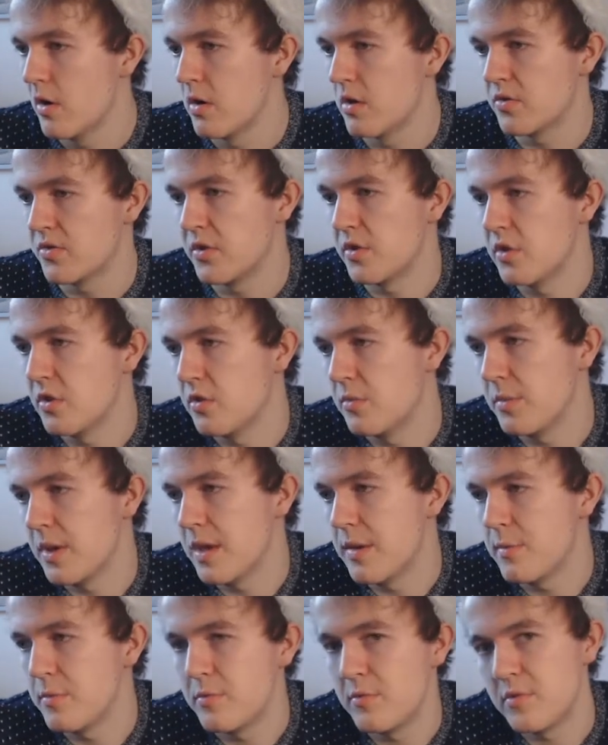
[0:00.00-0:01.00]
So
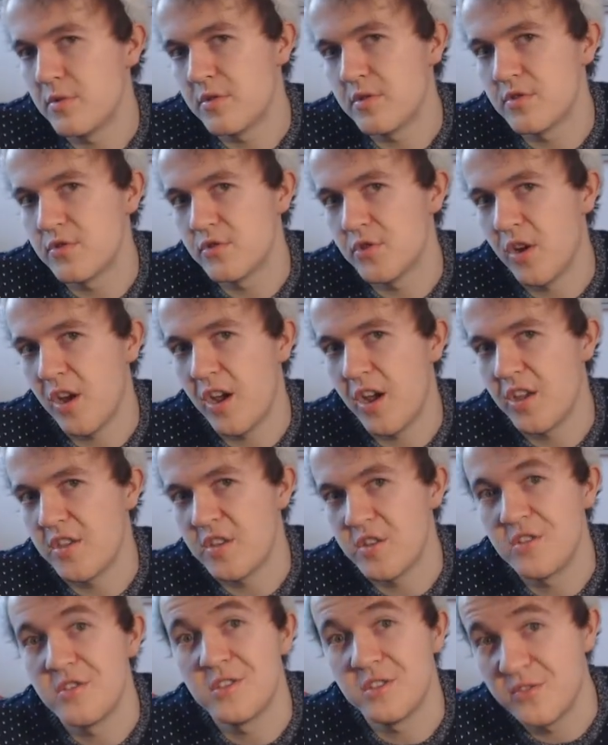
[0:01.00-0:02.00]
maybe we could try
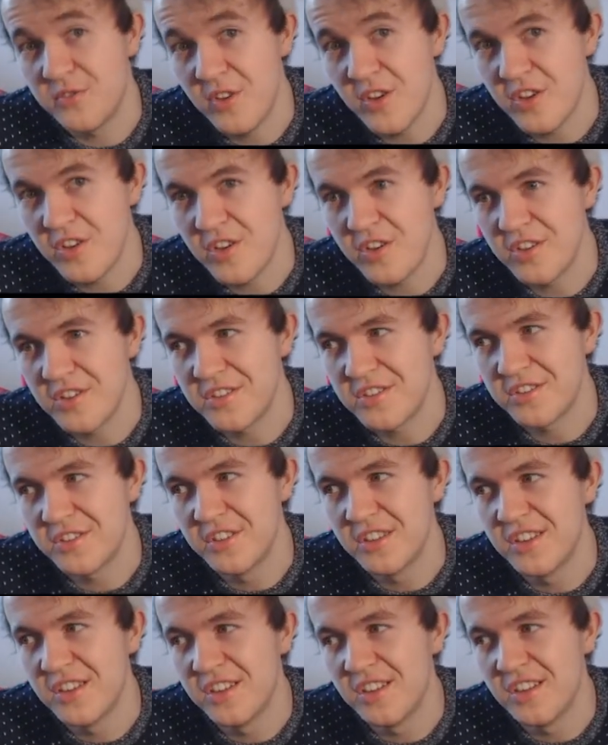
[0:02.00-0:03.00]
those first.